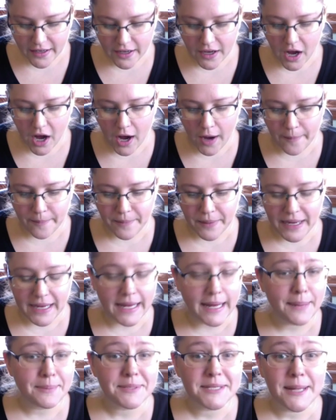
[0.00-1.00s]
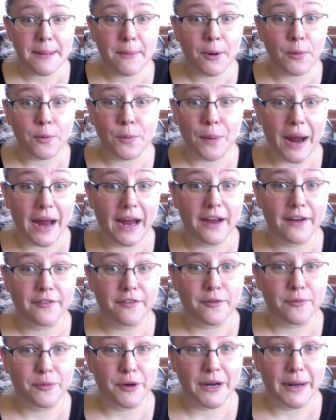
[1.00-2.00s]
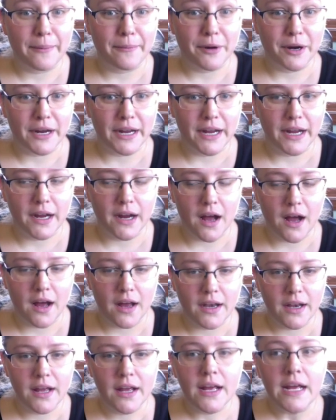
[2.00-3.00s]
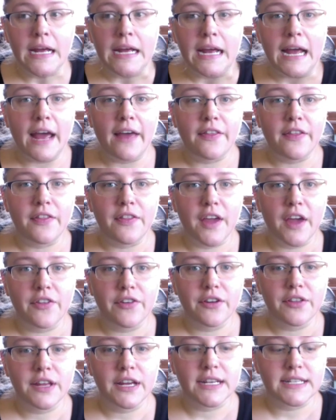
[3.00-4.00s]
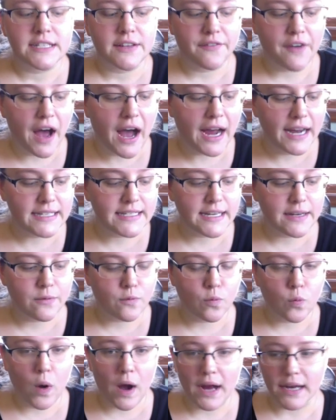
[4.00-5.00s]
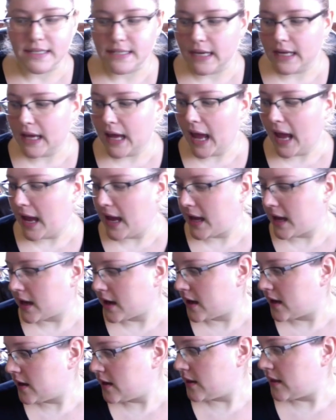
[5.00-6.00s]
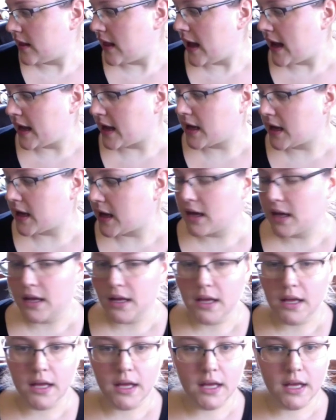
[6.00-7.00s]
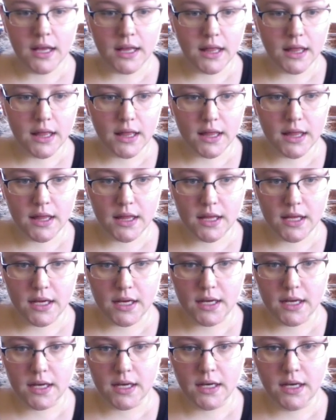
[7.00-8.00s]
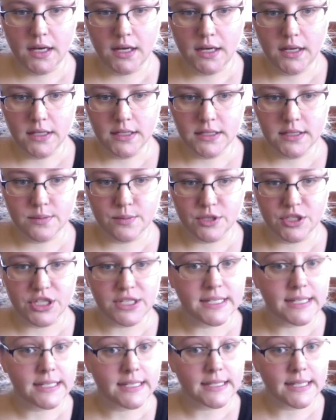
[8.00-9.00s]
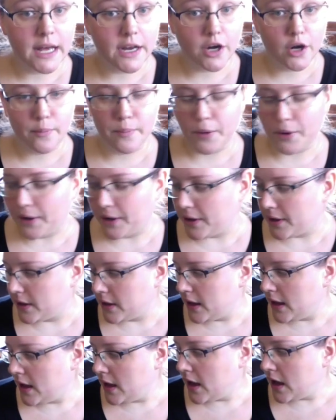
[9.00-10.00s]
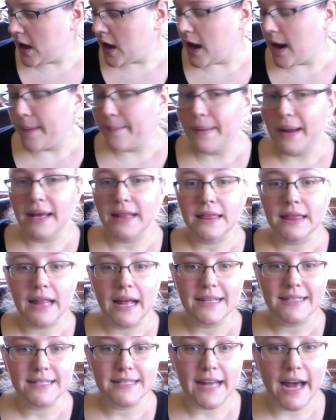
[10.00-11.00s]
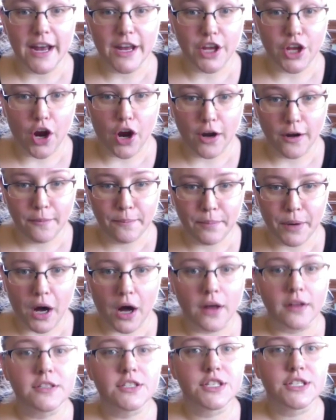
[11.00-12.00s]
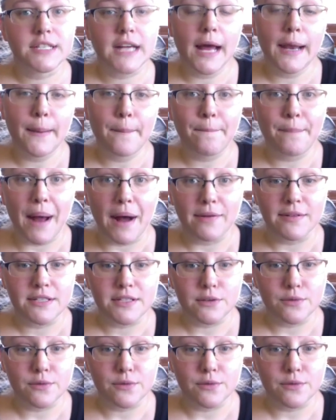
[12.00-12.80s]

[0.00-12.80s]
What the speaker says: It keeps them away from what I'm working on. And then the other thing is if I didn't wind a cake like this, which is a center pull, it lets that yarn ball just kind of bounce